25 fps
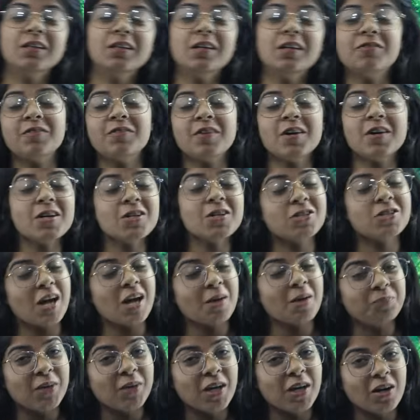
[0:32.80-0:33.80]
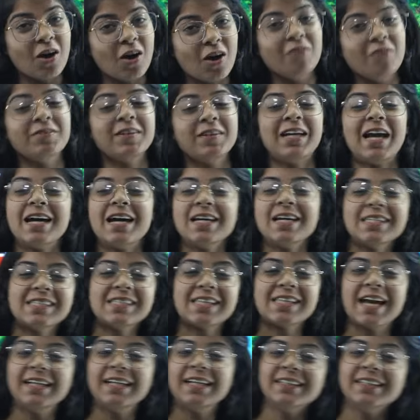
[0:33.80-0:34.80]
first chapter of class
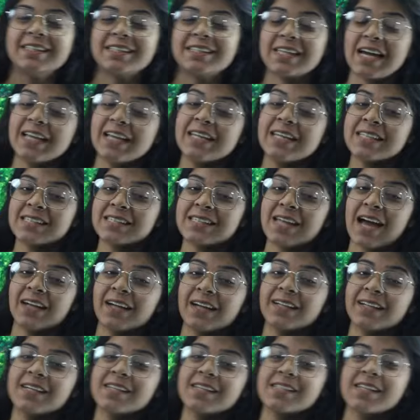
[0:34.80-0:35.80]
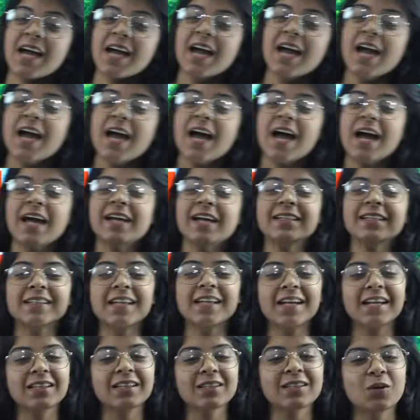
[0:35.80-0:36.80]
9th science, that is
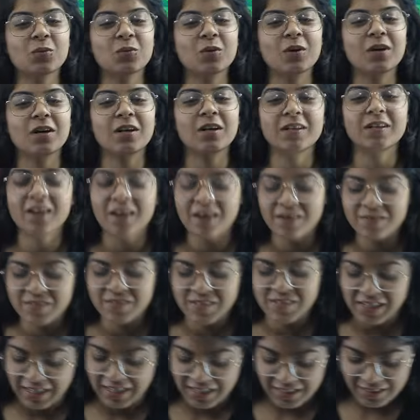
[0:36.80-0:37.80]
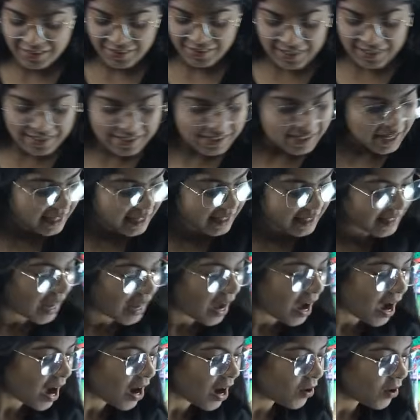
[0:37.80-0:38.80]
entering the world of secondary science.
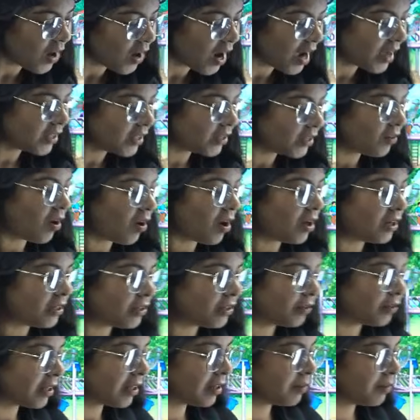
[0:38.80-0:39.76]
How are you all doing,